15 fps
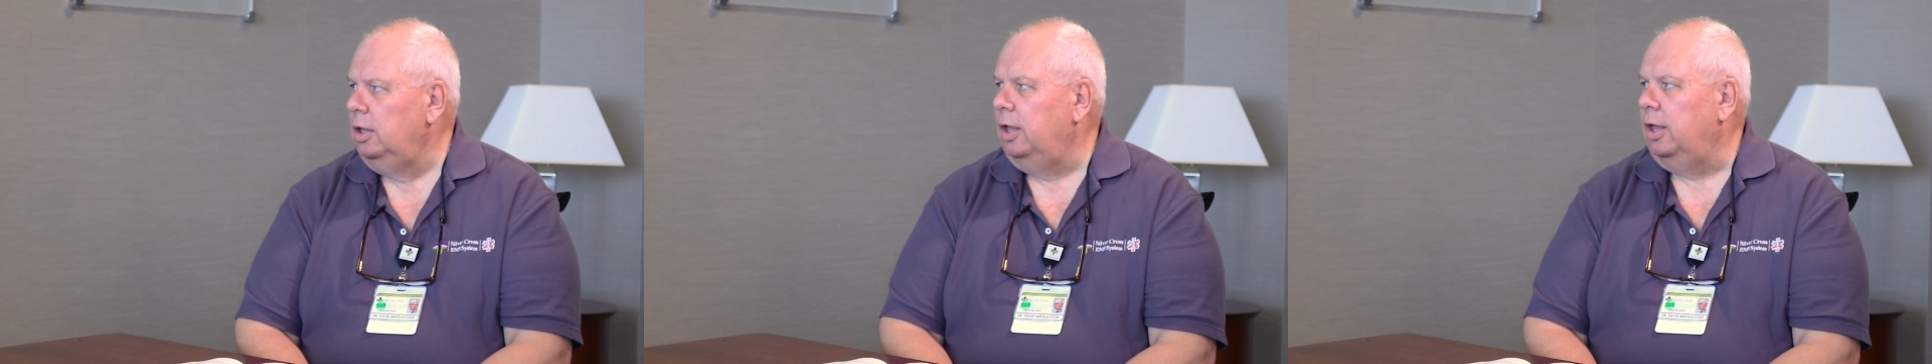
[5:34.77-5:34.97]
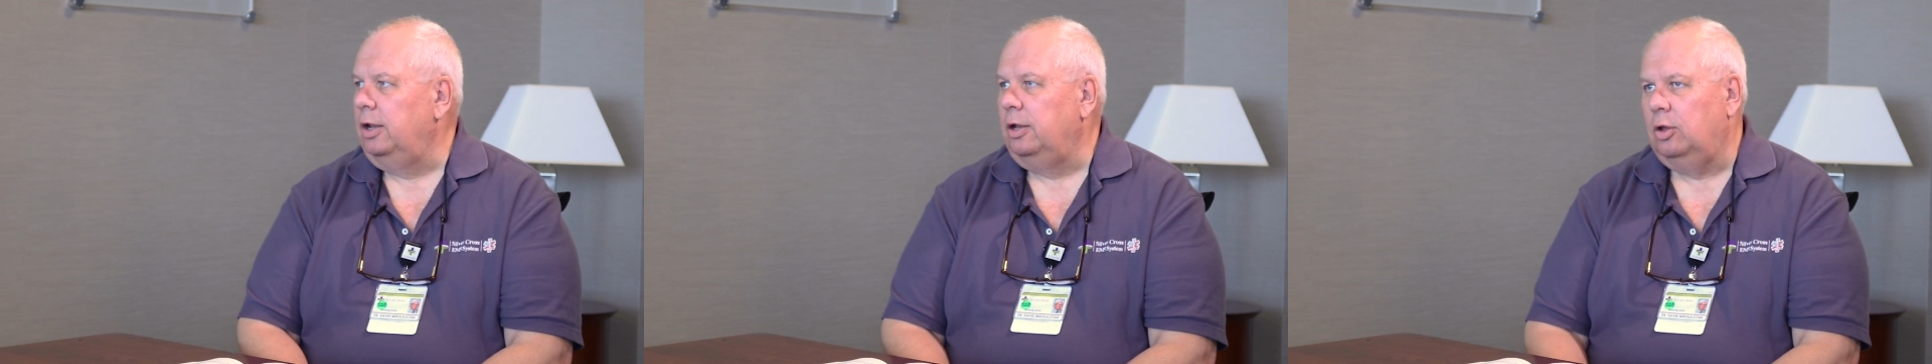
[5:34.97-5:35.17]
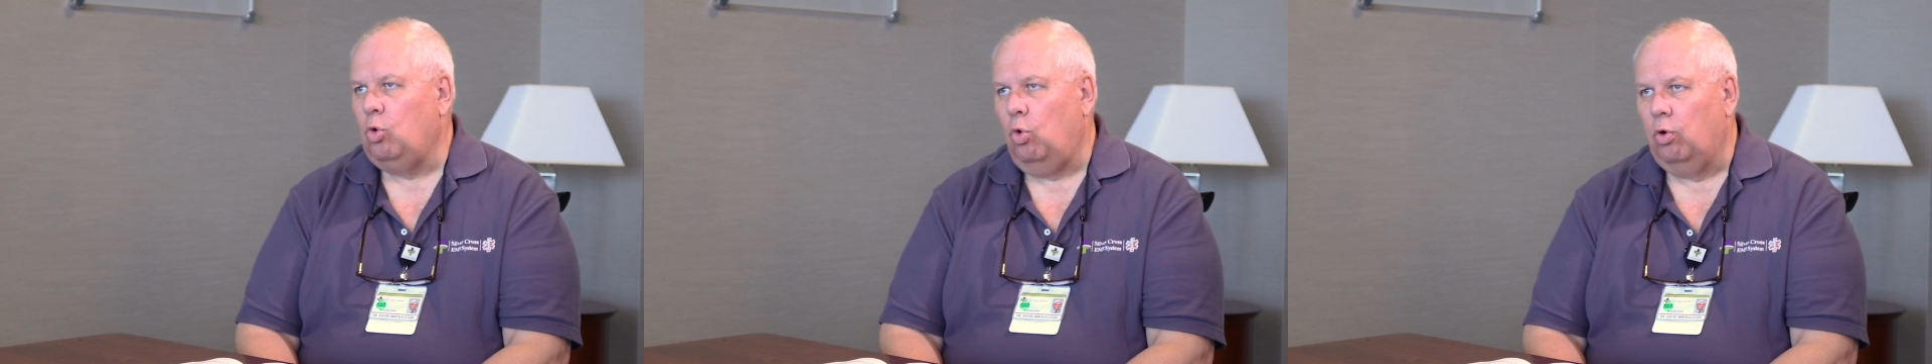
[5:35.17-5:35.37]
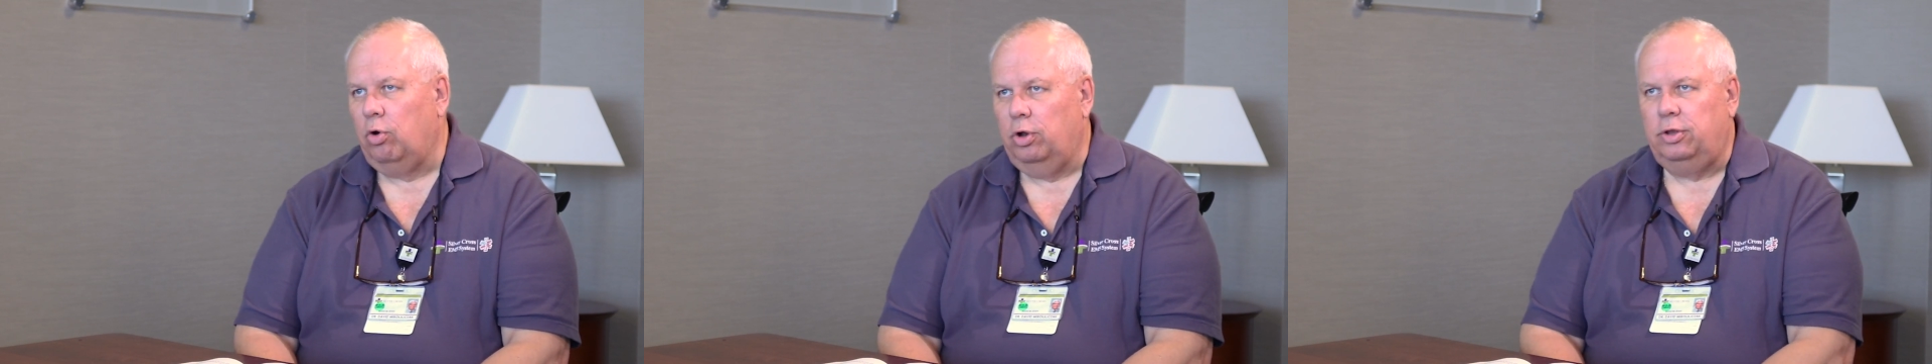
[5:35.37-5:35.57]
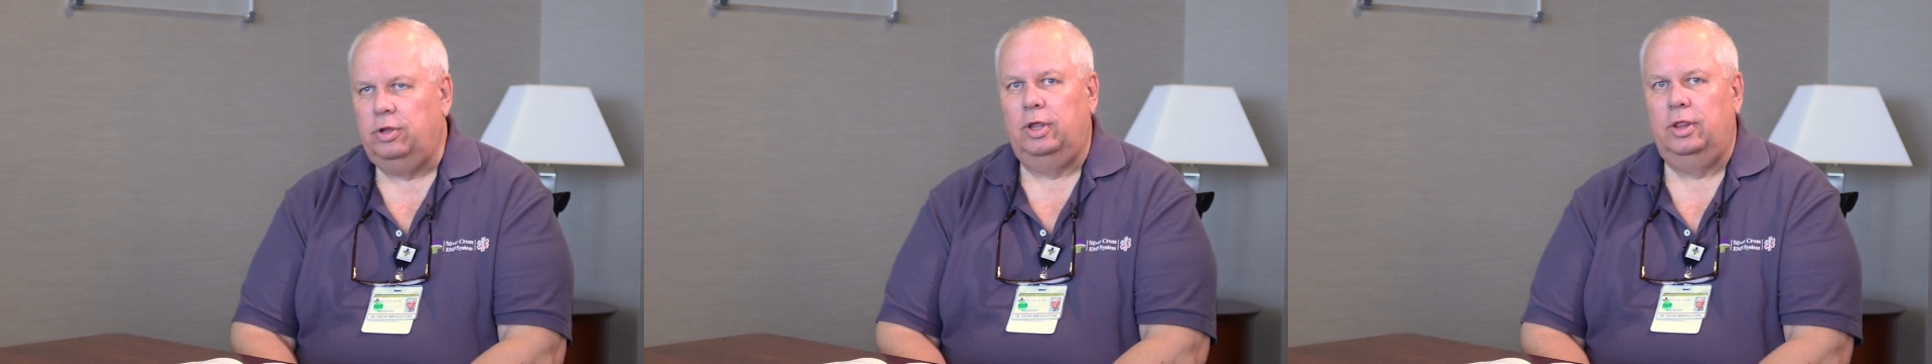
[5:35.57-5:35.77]
and
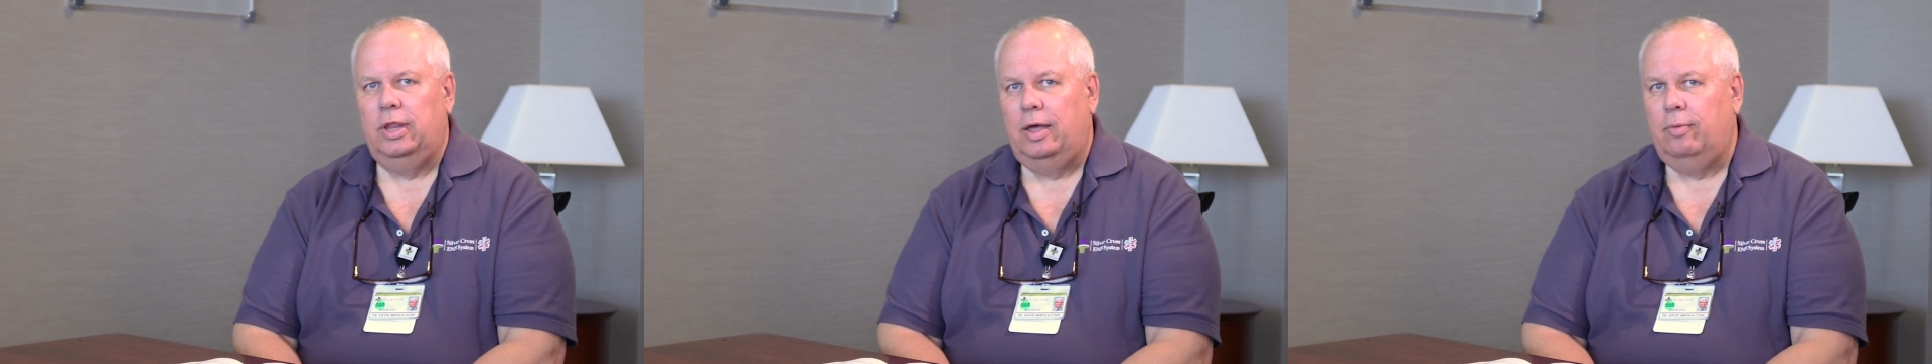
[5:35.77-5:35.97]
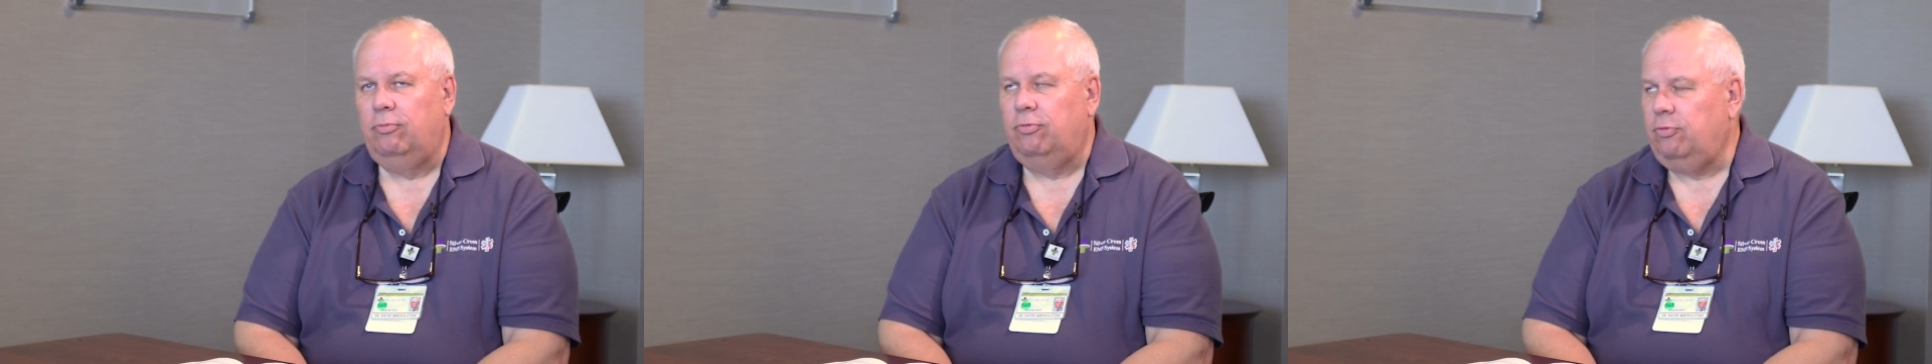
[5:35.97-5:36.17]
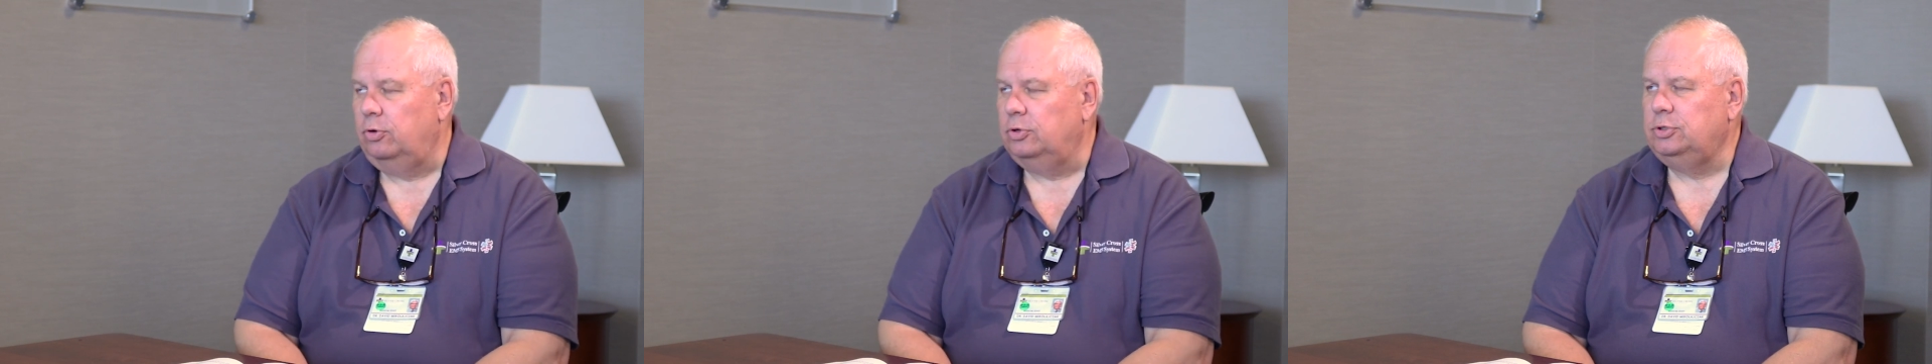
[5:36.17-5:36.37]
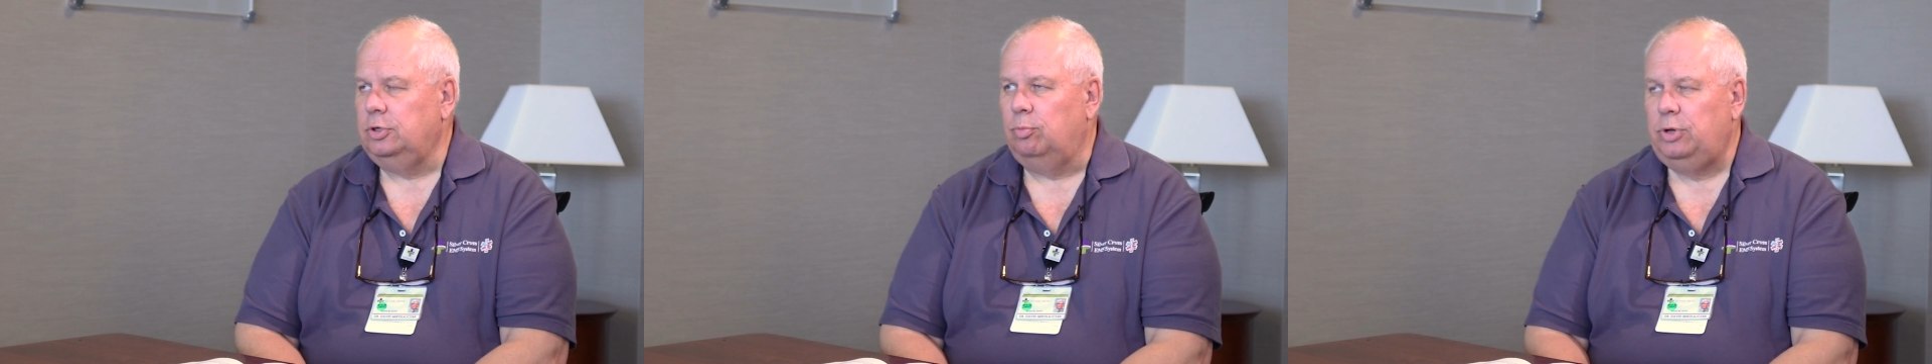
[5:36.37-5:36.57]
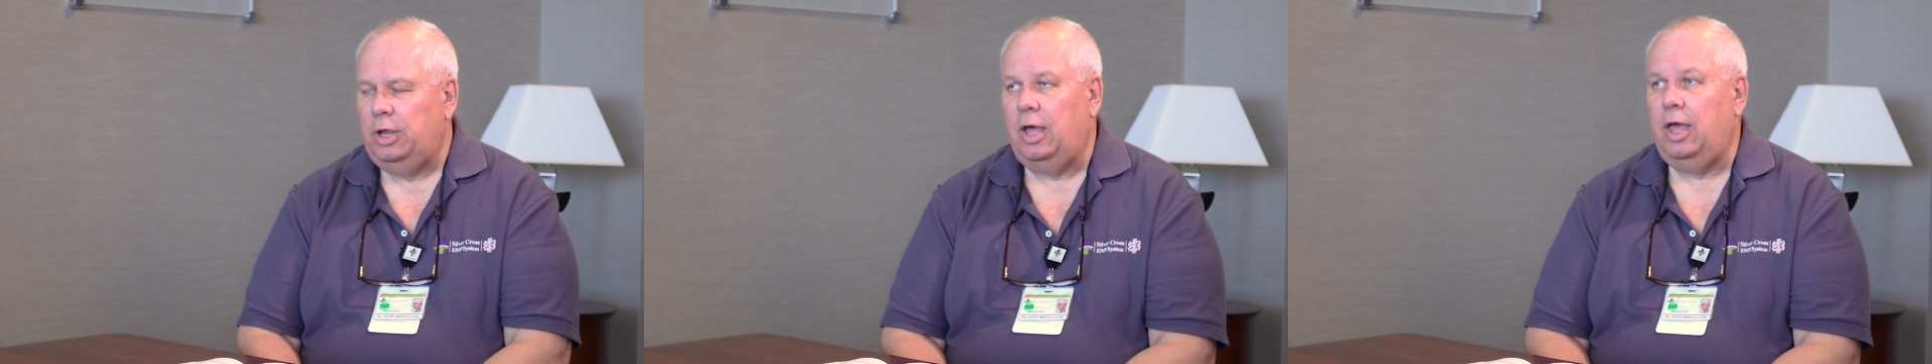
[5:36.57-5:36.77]
quarantine them for
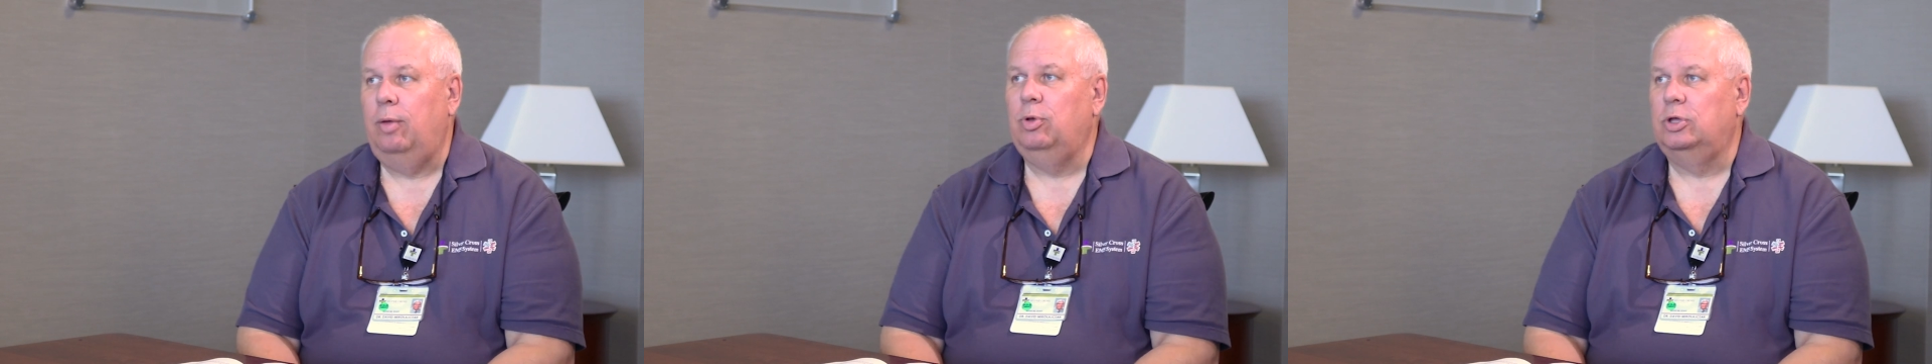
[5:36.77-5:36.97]
some time,